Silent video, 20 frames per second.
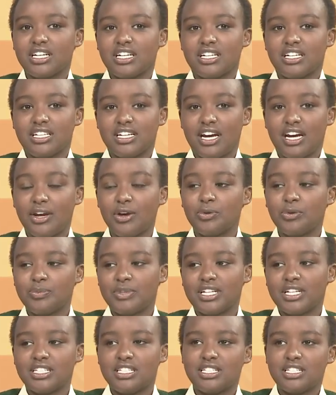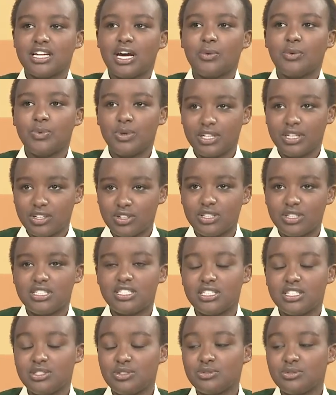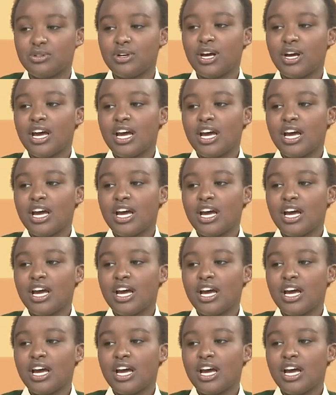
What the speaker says: and I hope that I will continue